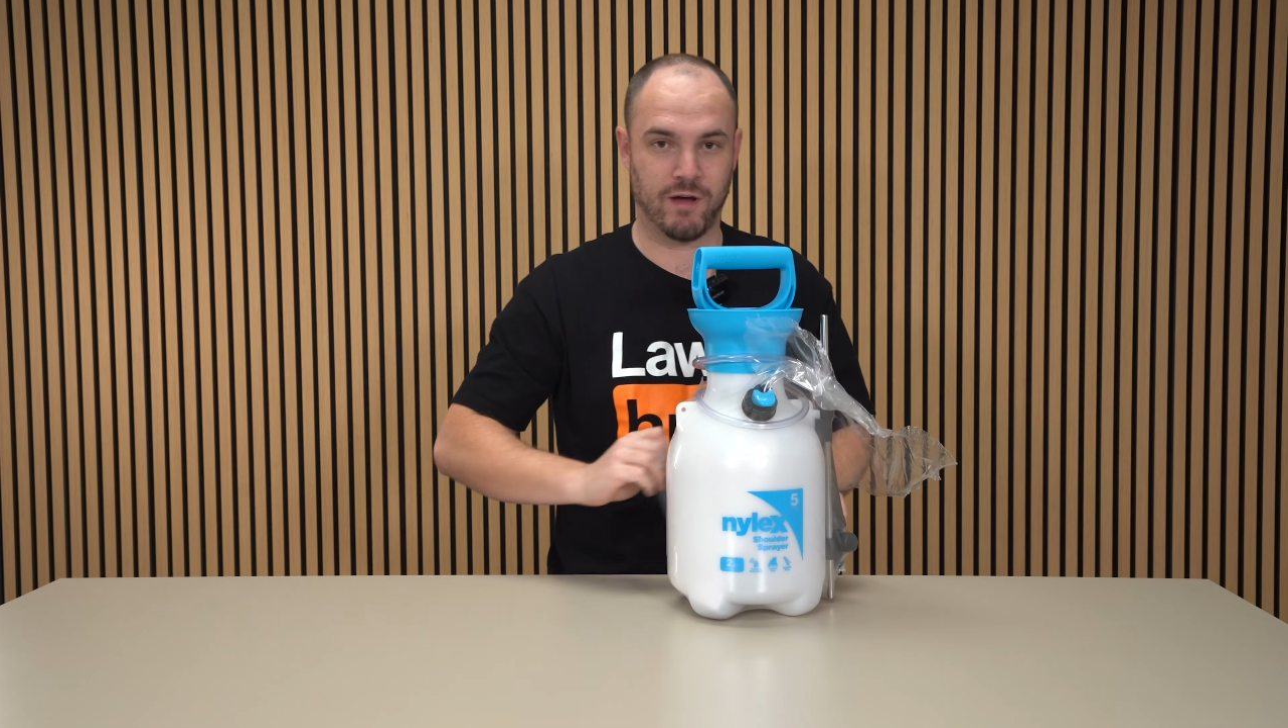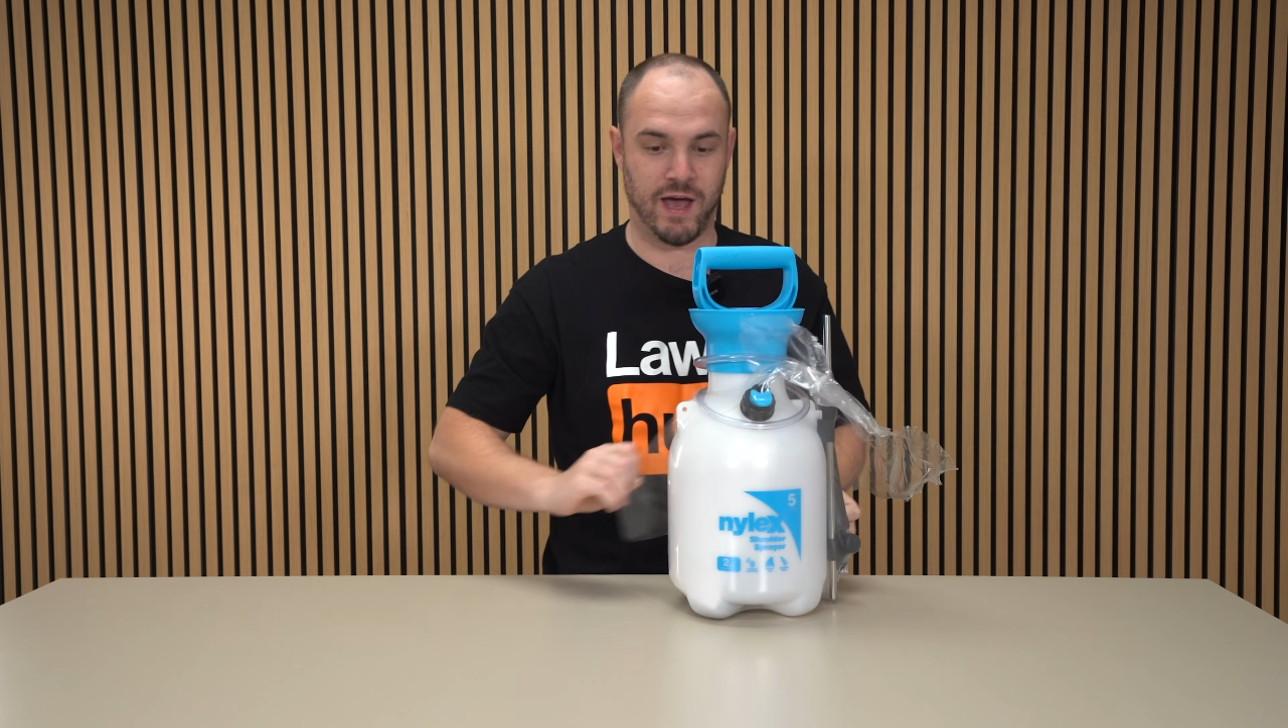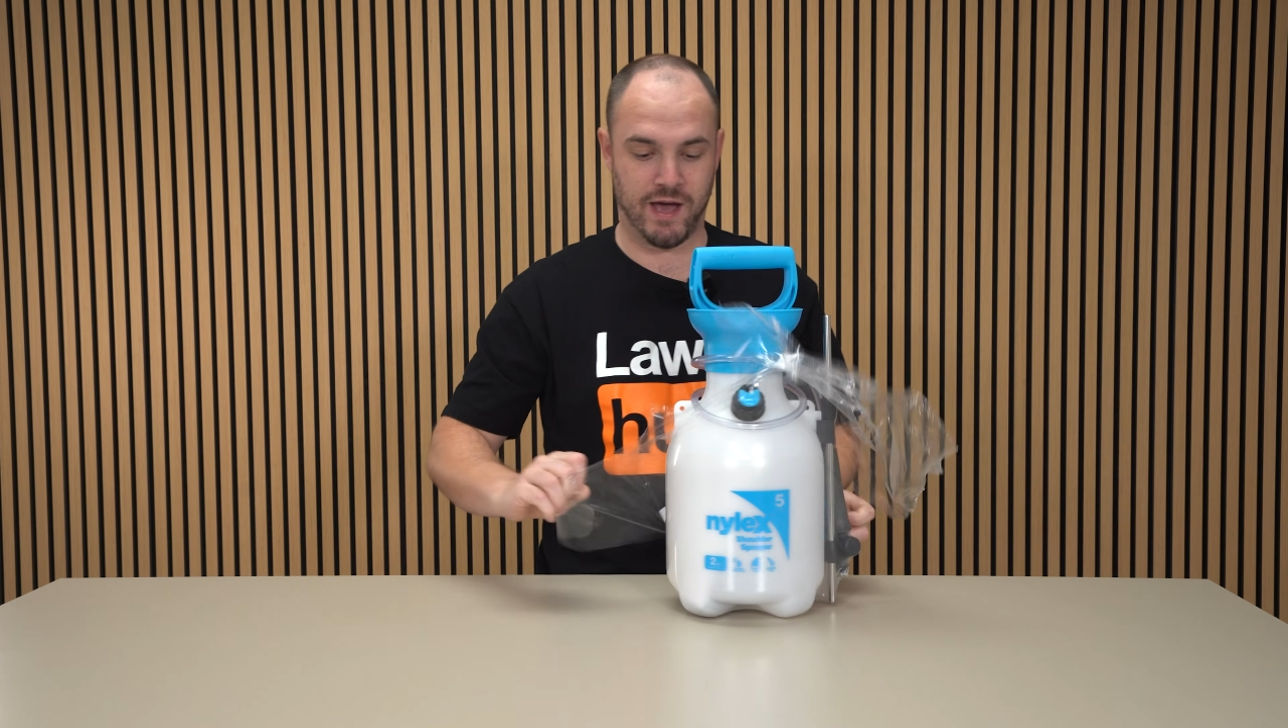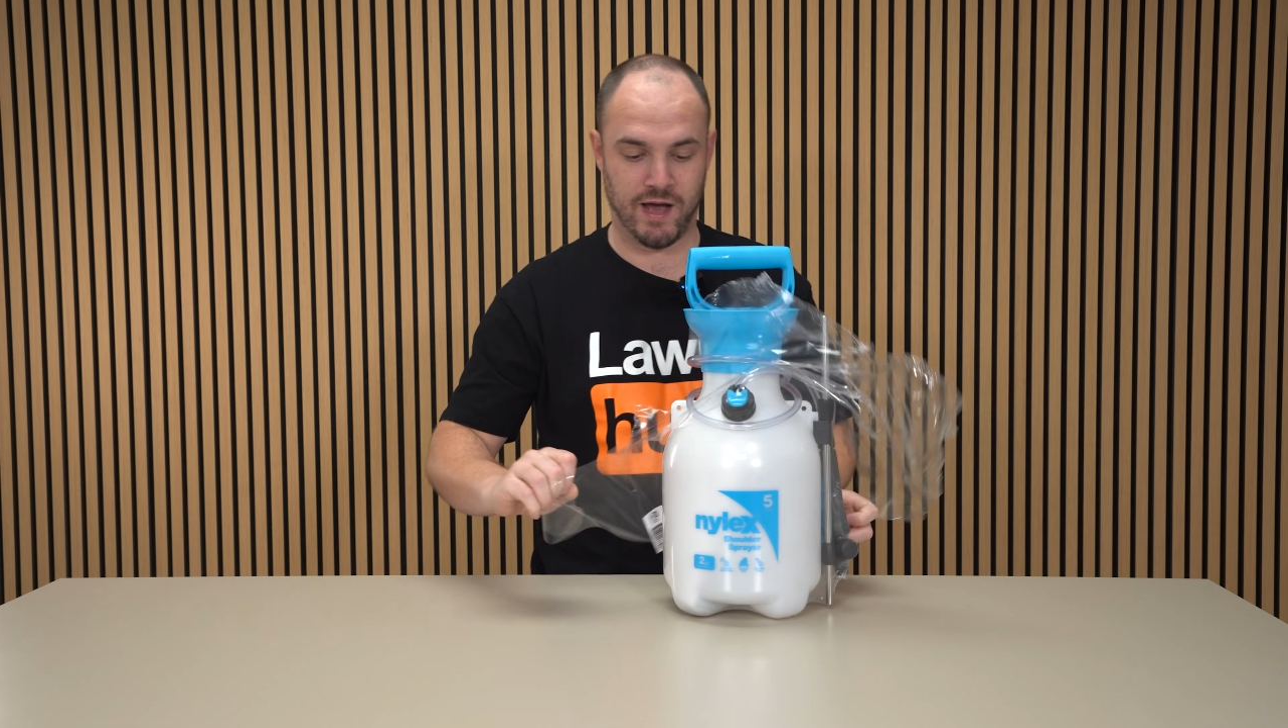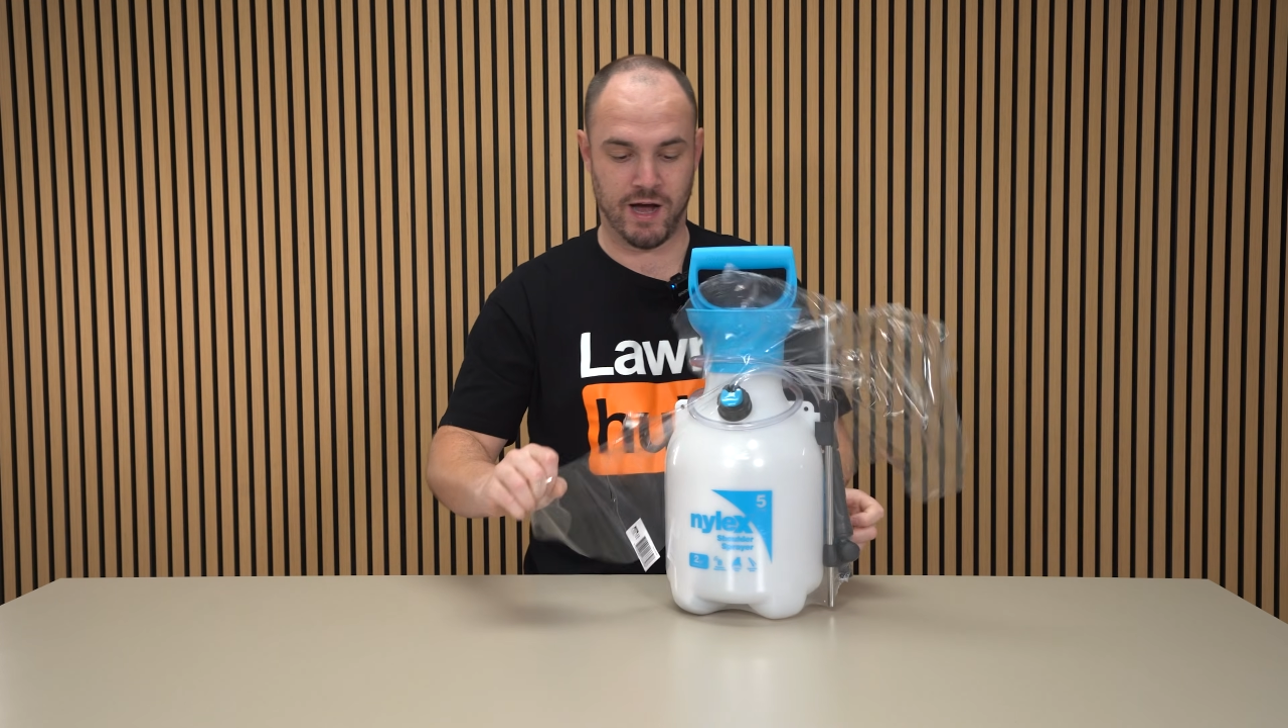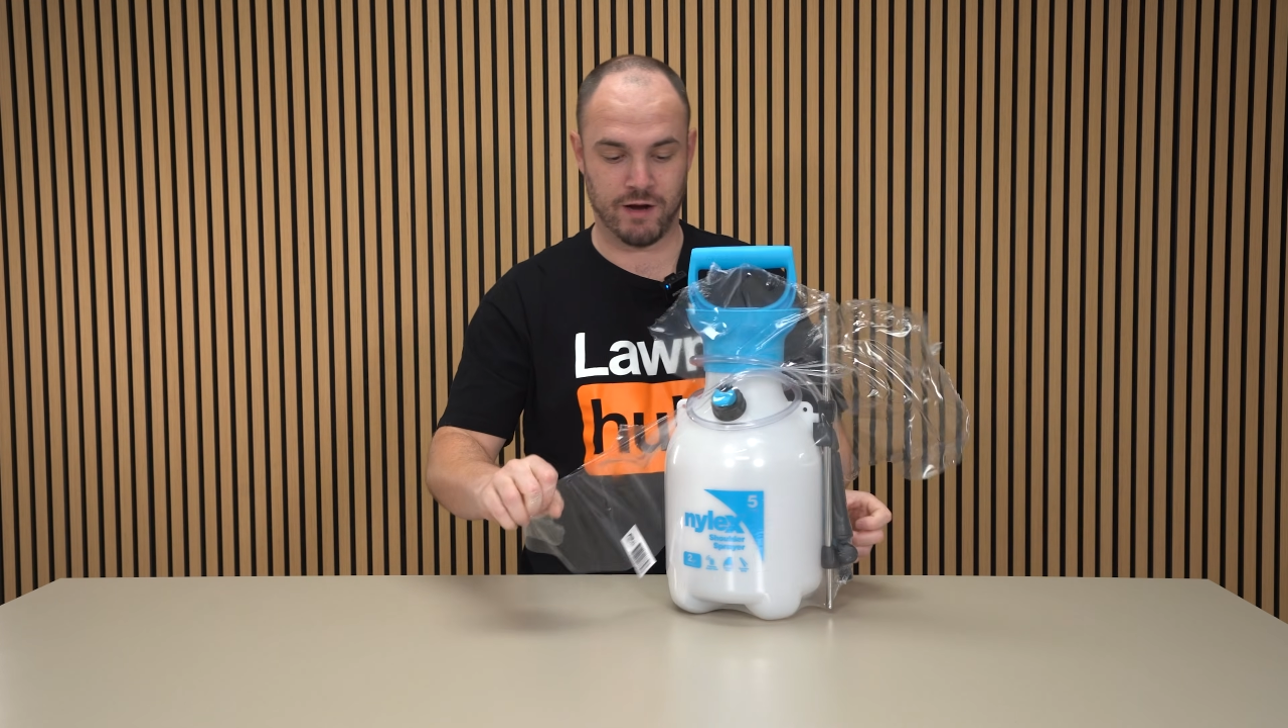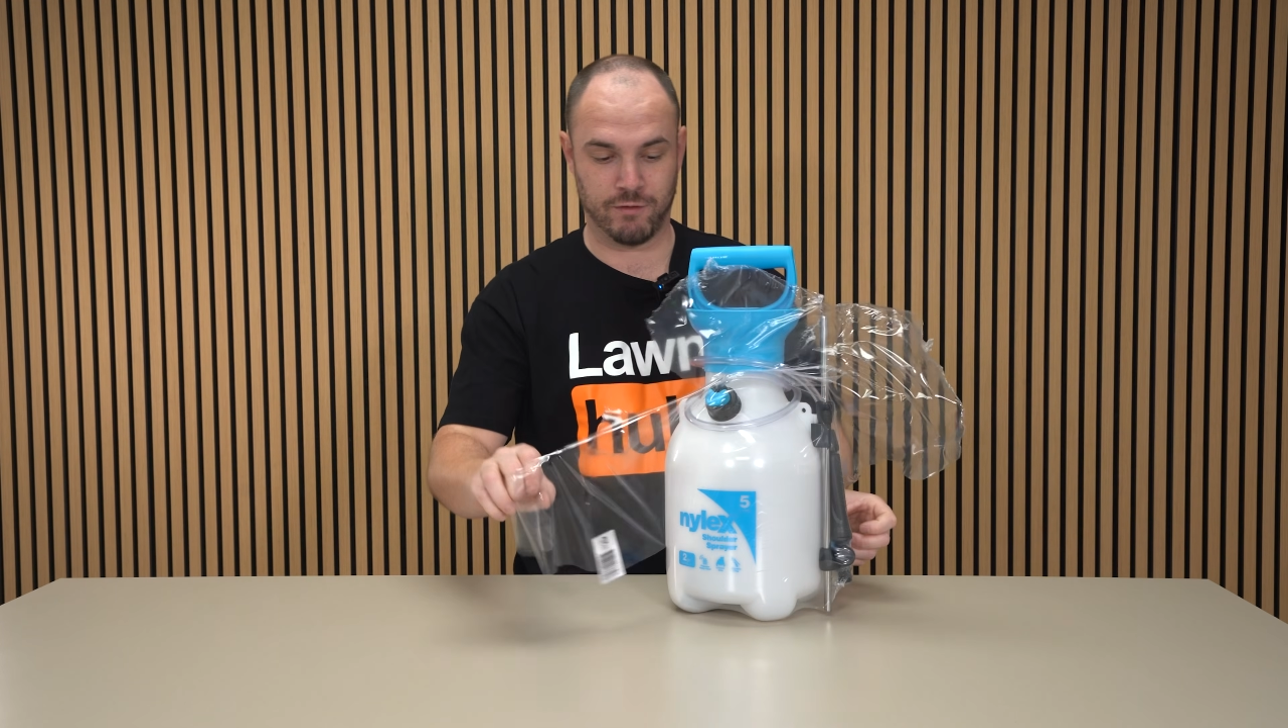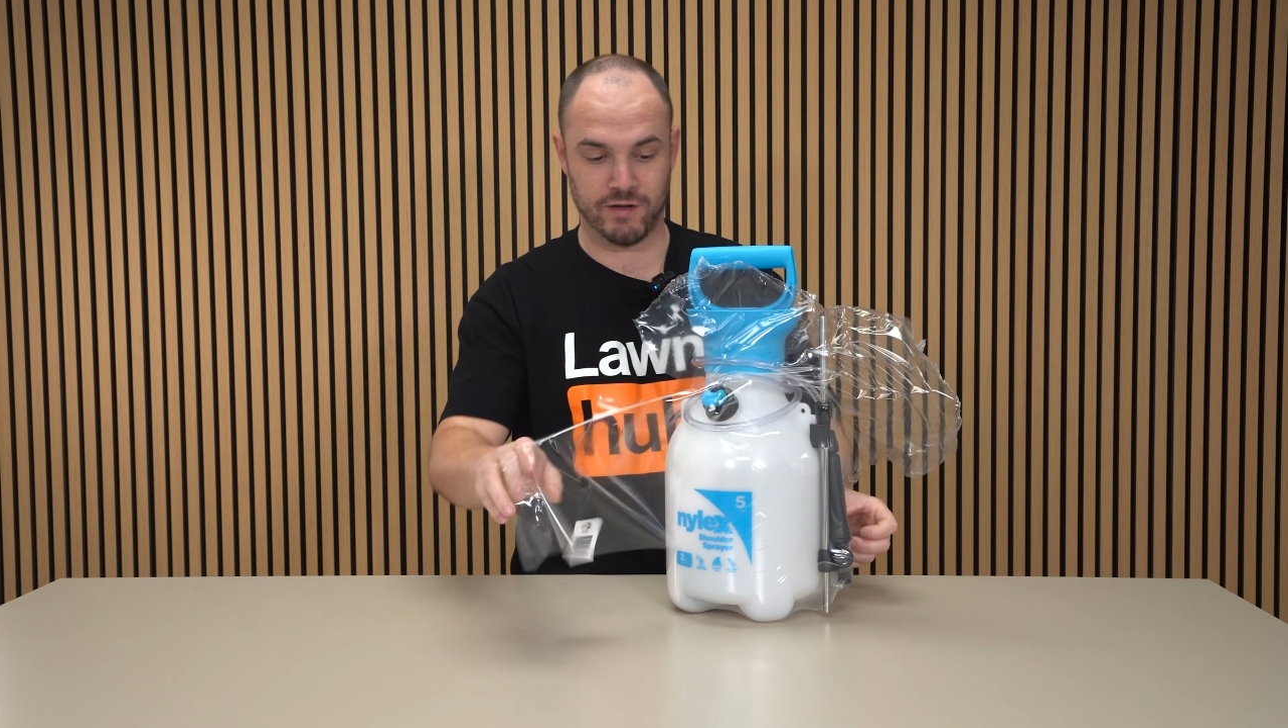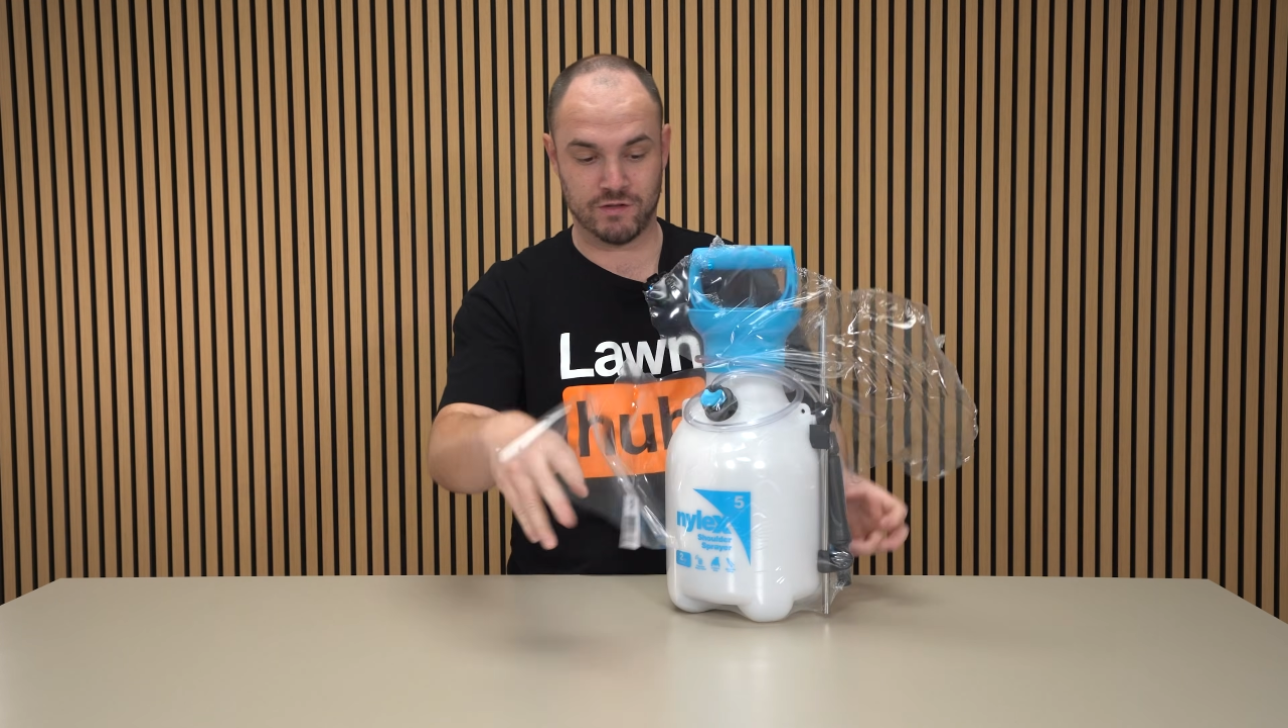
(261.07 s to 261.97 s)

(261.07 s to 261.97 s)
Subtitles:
at hardware